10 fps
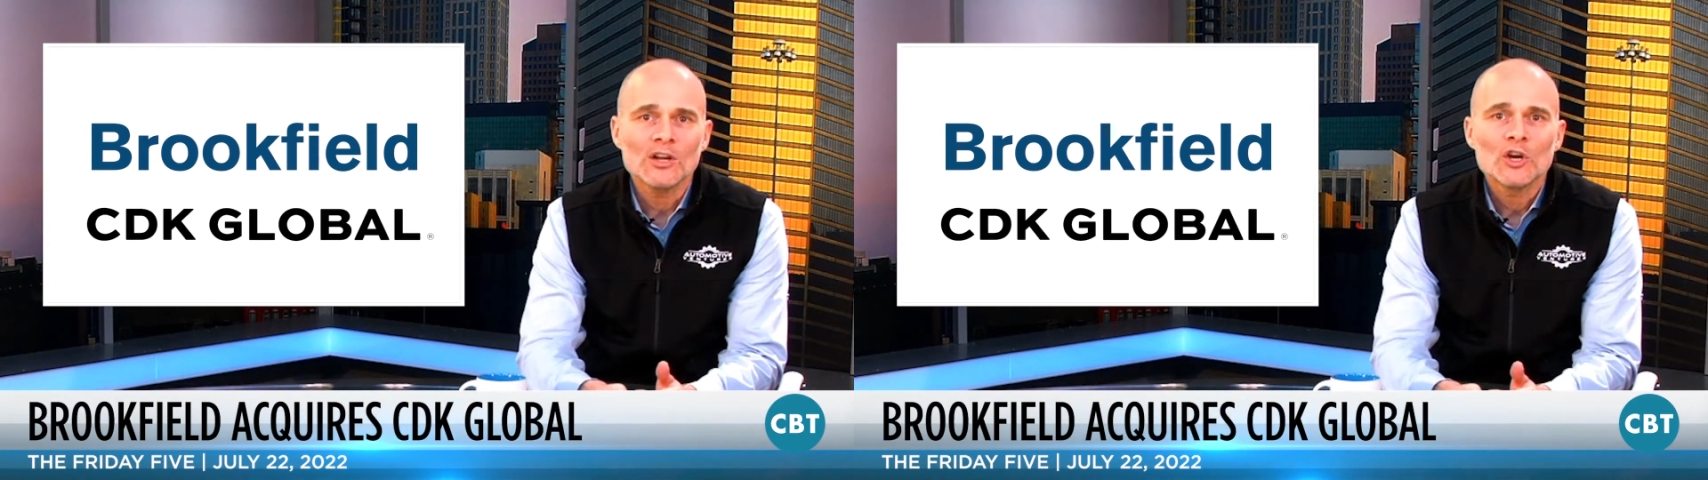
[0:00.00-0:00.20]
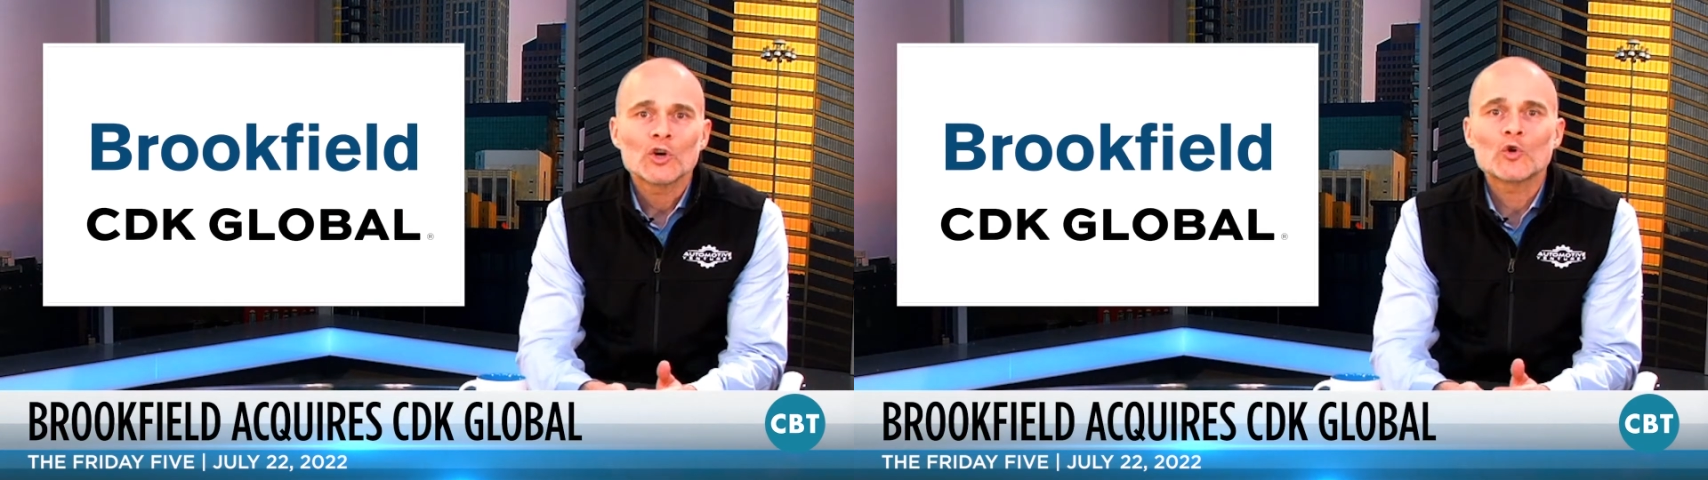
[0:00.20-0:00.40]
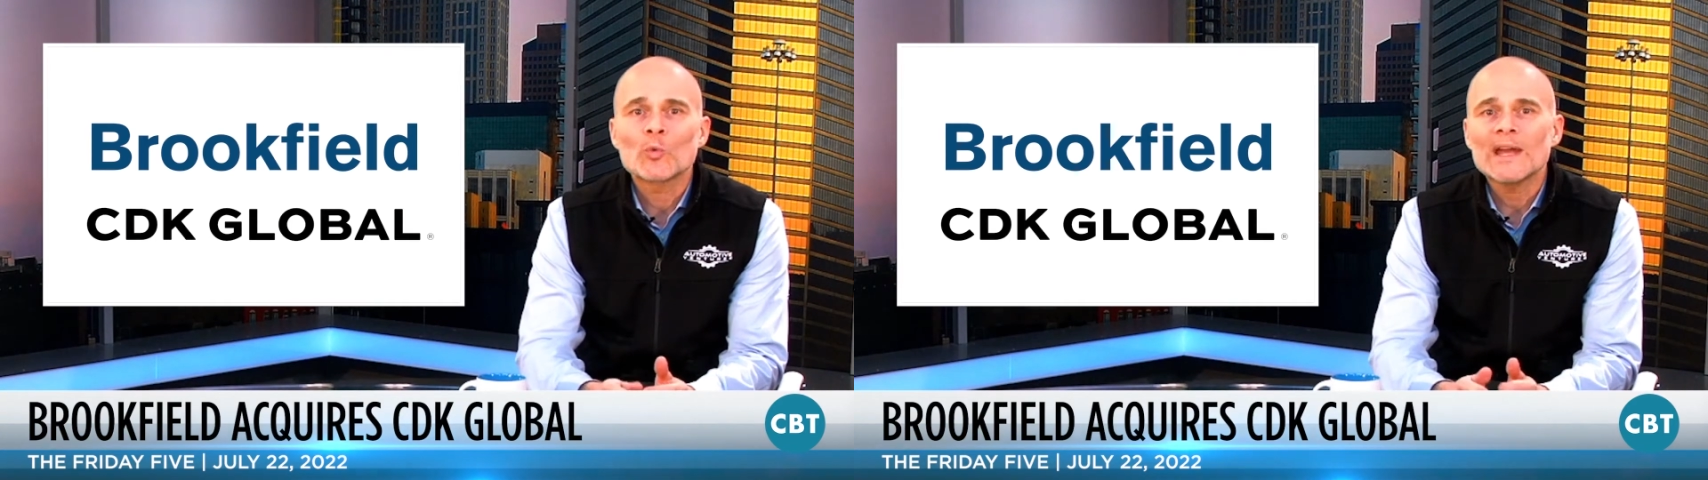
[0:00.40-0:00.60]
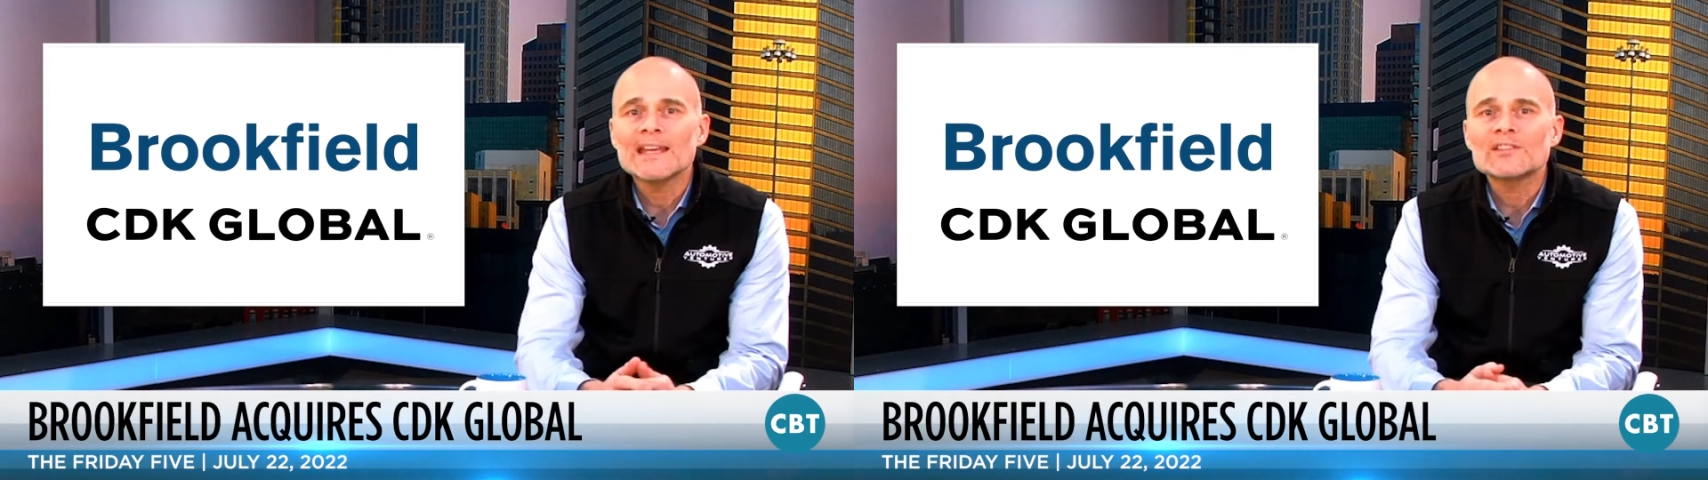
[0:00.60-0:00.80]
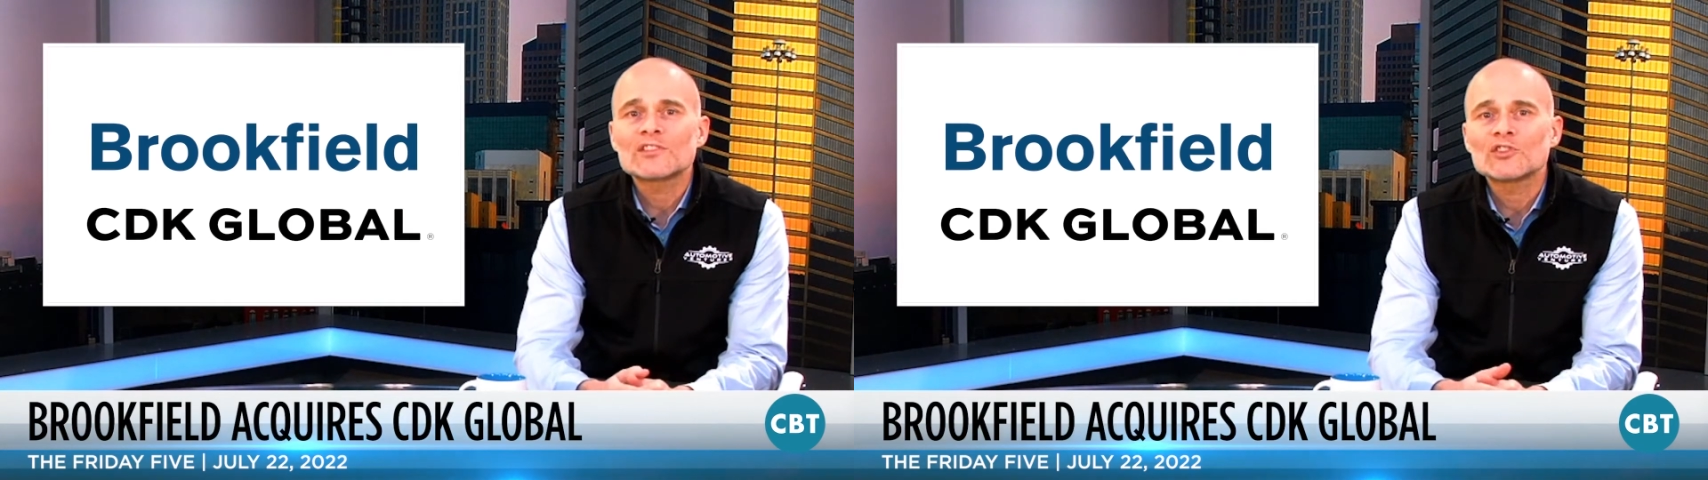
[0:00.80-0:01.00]
who
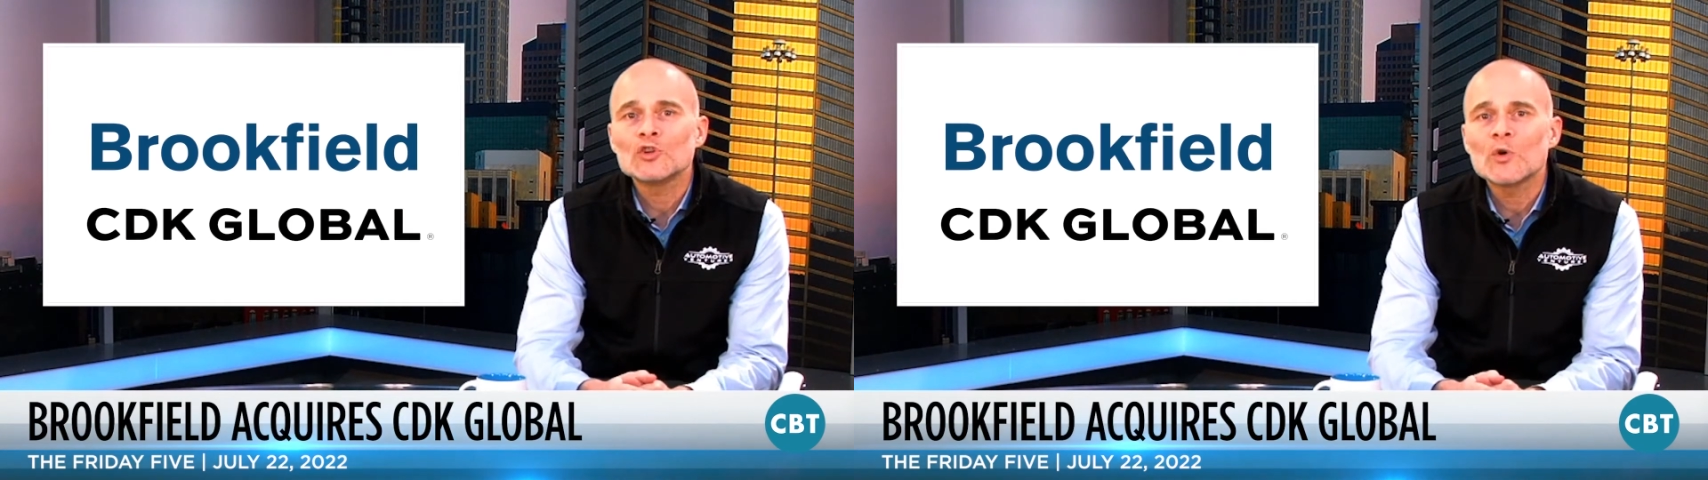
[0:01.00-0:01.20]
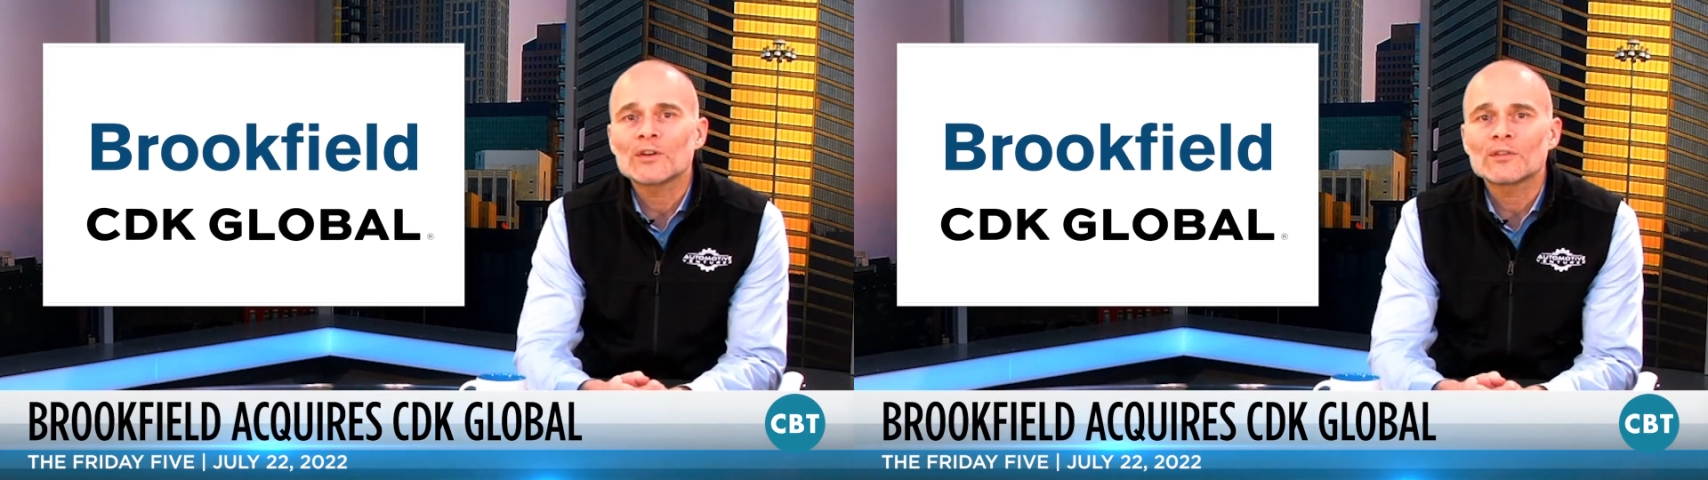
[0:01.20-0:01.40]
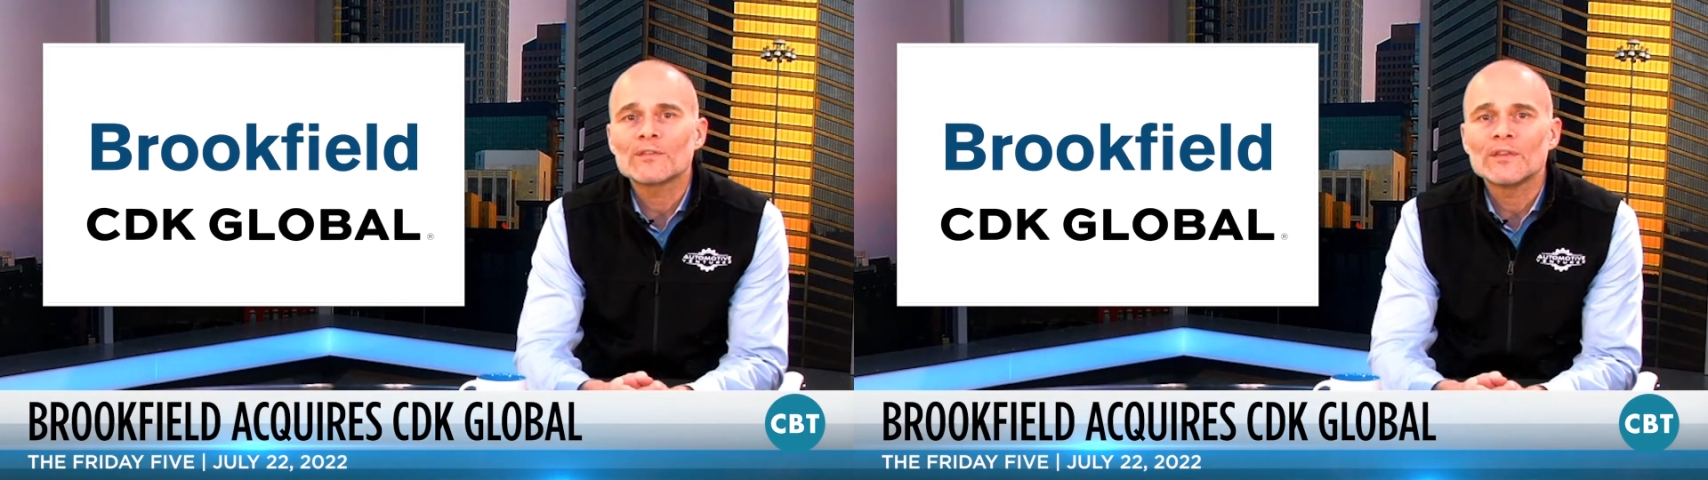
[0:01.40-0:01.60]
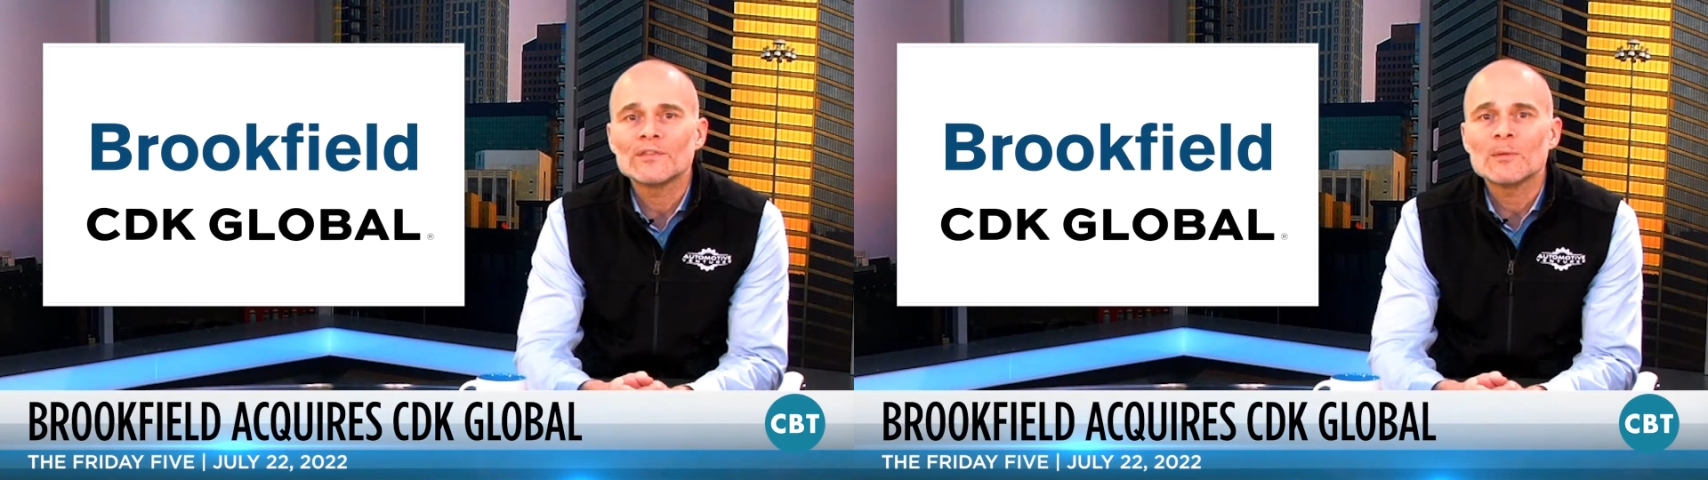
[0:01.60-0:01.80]
raised $250